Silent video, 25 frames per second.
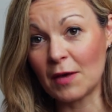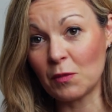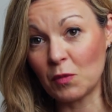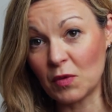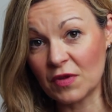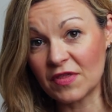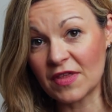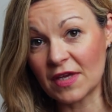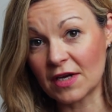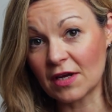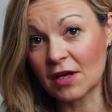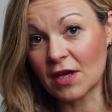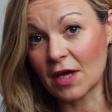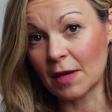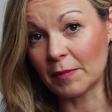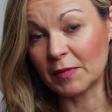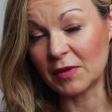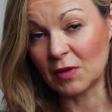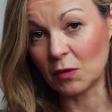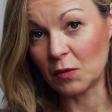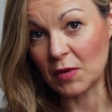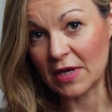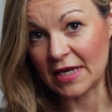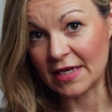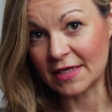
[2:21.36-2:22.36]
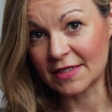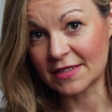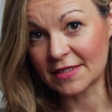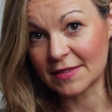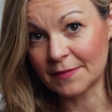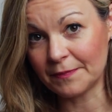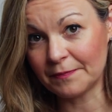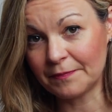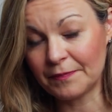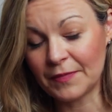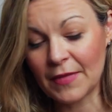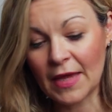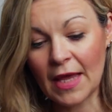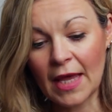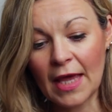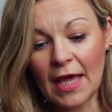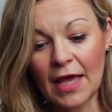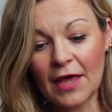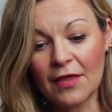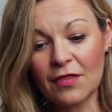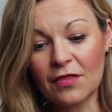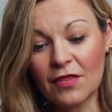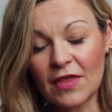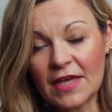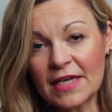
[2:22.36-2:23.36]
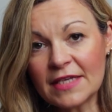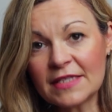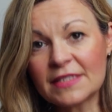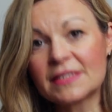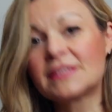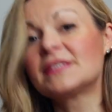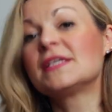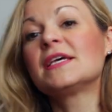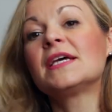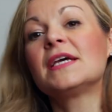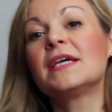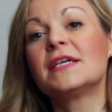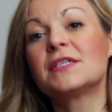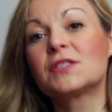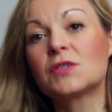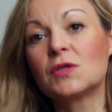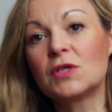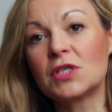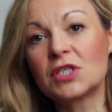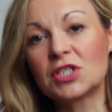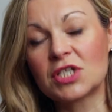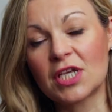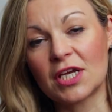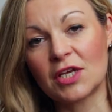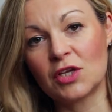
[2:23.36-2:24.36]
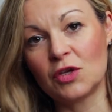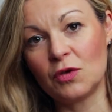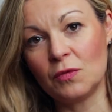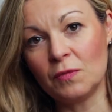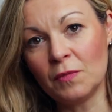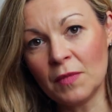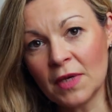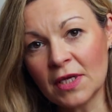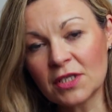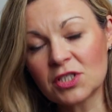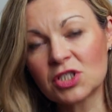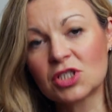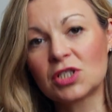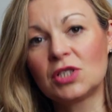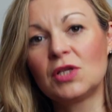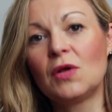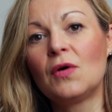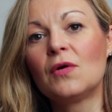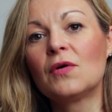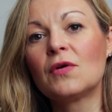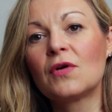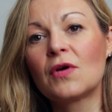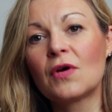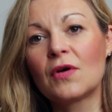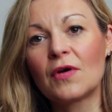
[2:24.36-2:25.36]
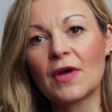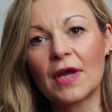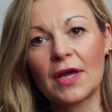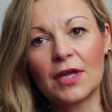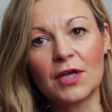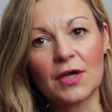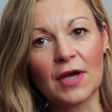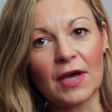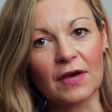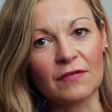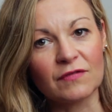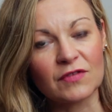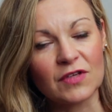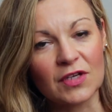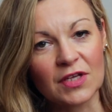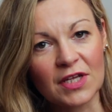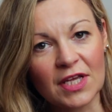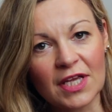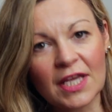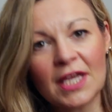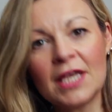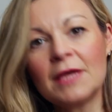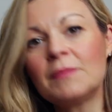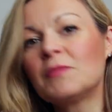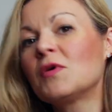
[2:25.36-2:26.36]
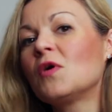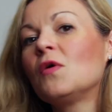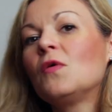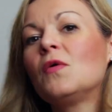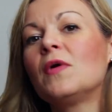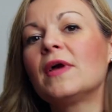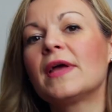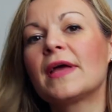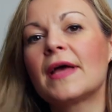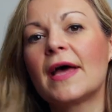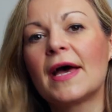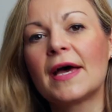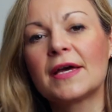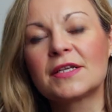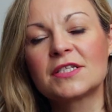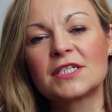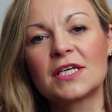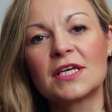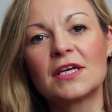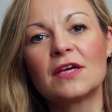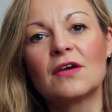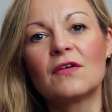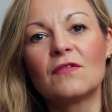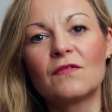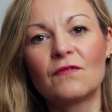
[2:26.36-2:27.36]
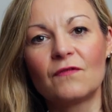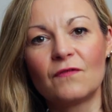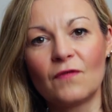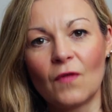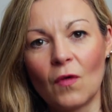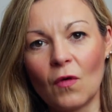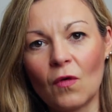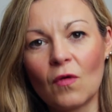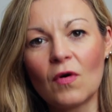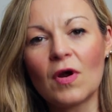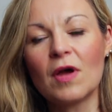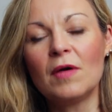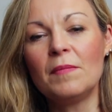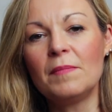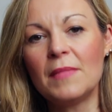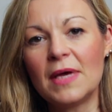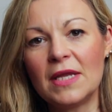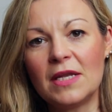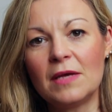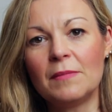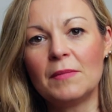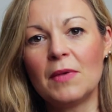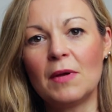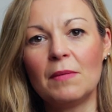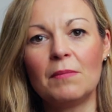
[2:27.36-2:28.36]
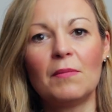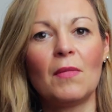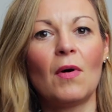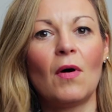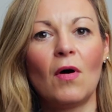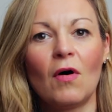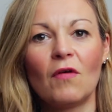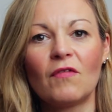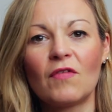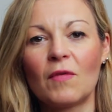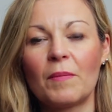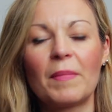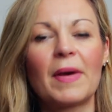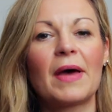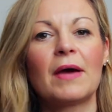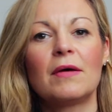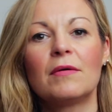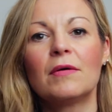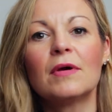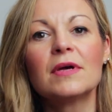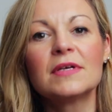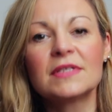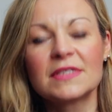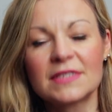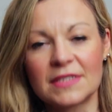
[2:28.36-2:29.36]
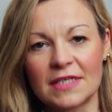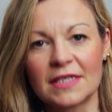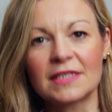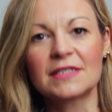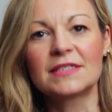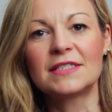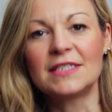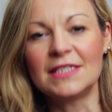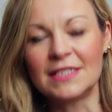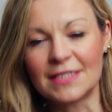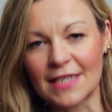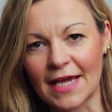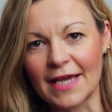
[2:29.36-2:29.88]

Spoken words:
within a couple of weeks. This is going to take you much longer. You have to keep going at it for a minimum of about 60